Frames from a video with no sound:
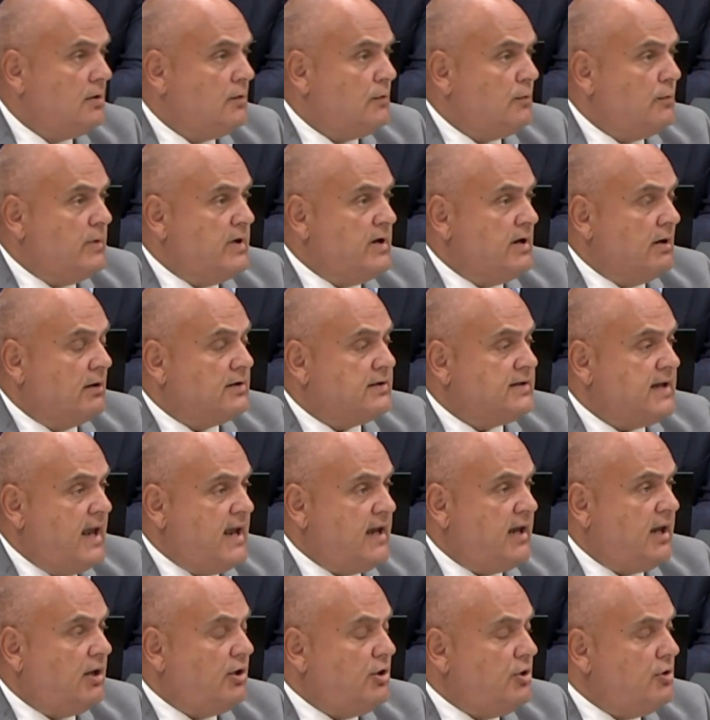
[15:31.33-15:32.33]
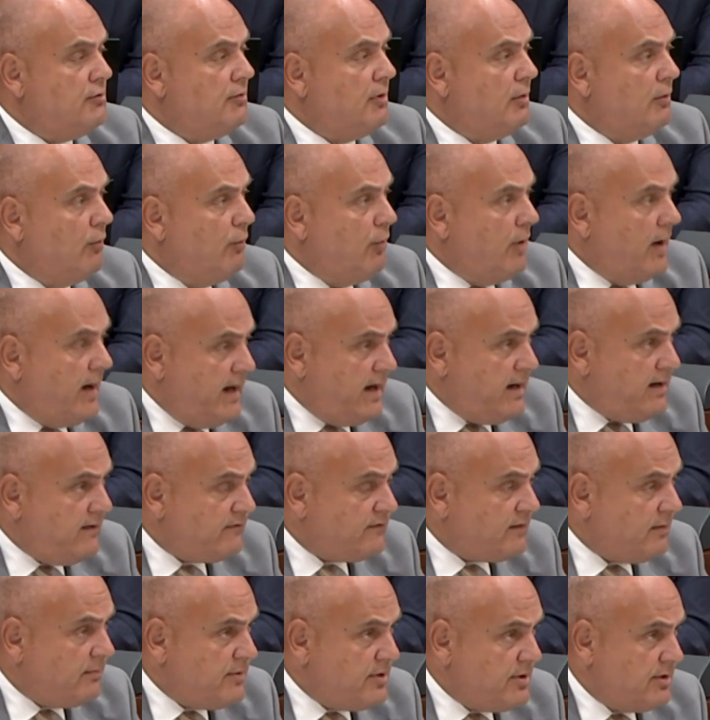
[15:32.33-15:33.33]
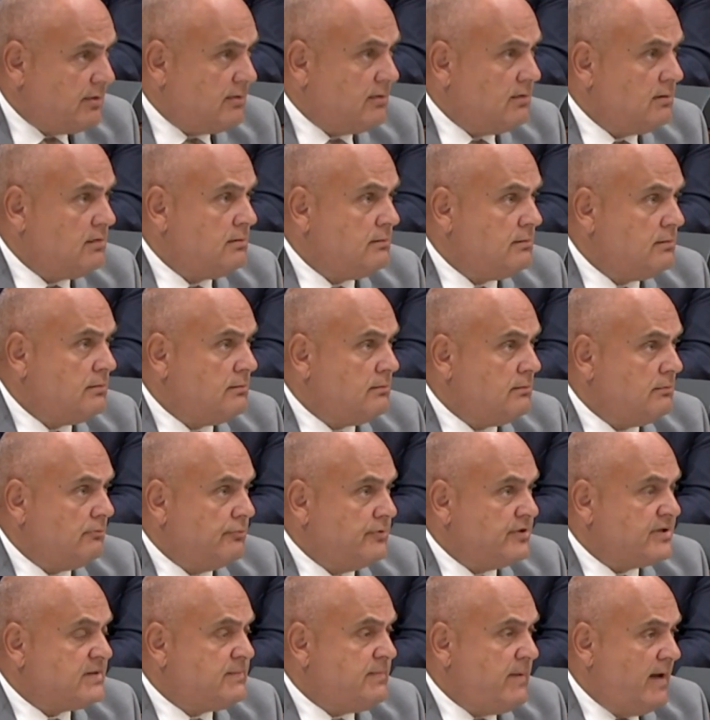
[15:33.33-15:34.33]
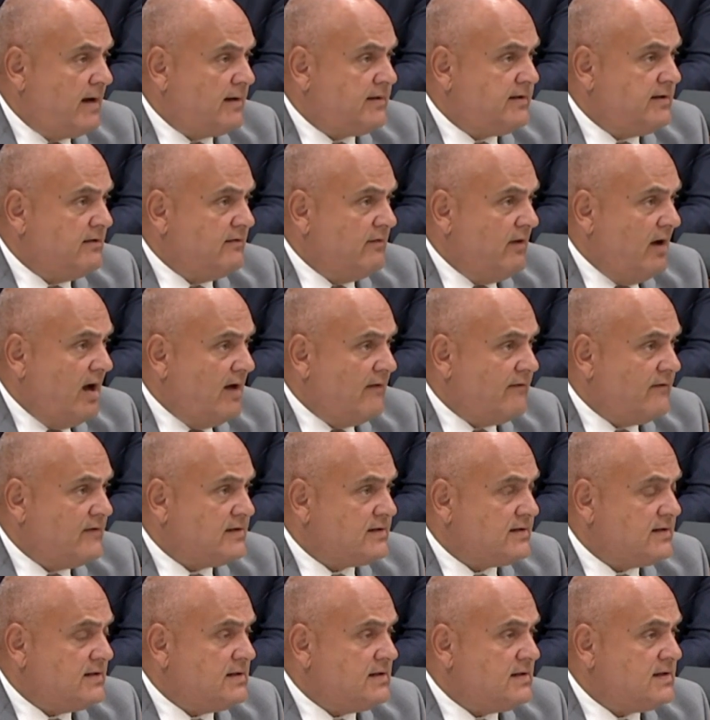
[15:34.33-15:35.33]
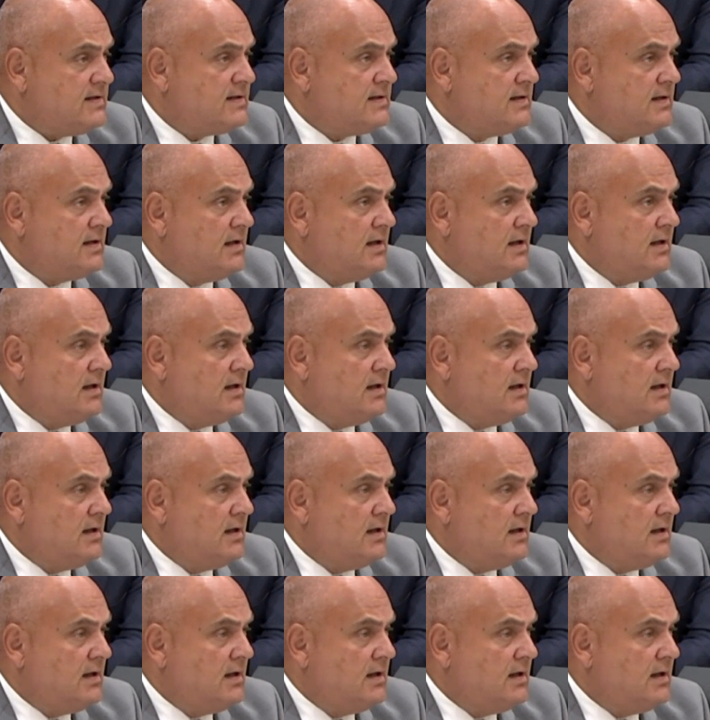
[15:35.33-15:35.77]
We are taking you away from your respective offices